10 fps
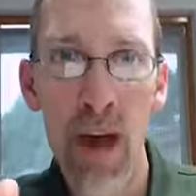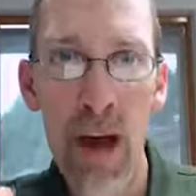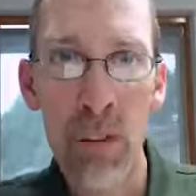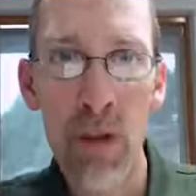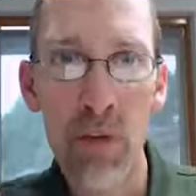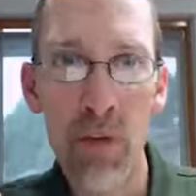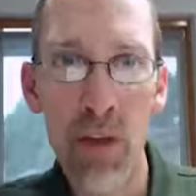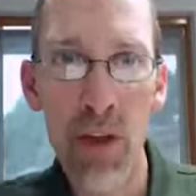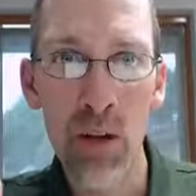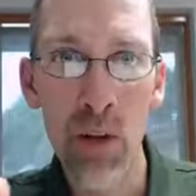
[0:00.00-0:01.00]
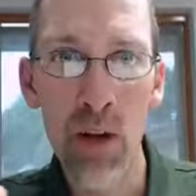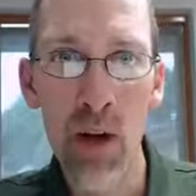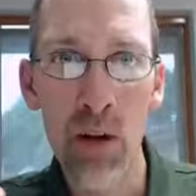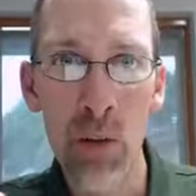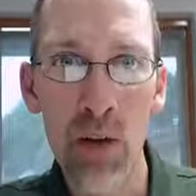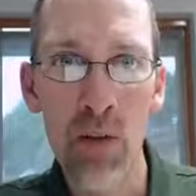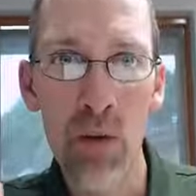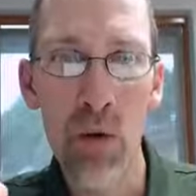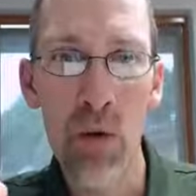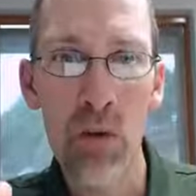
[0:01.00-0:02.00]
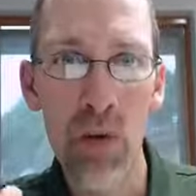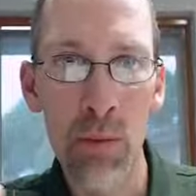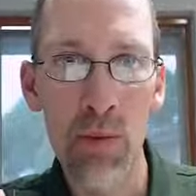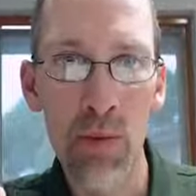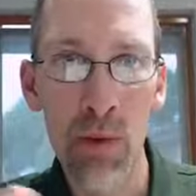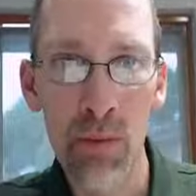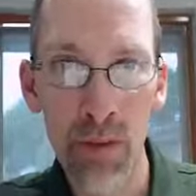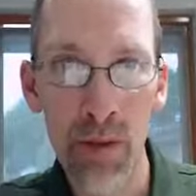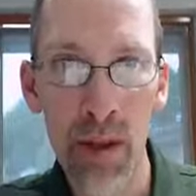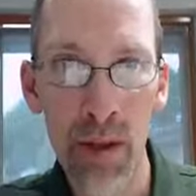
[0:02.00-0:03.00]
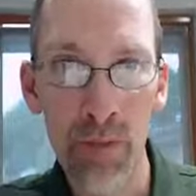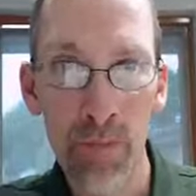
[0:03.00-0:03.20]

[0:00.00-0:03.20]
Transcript: How many of you feel like doing cartwheels or somersaults today?